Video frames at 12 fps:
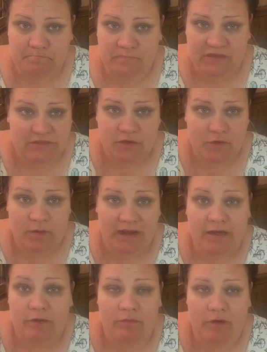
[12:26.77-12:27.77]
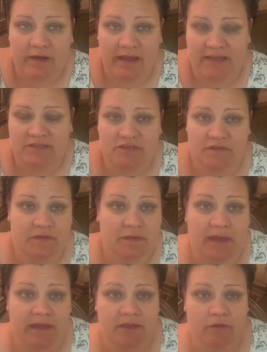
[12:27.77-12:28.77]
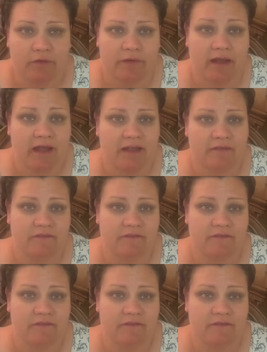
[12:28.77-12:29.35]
There's no right or wrong answer if you like it or not.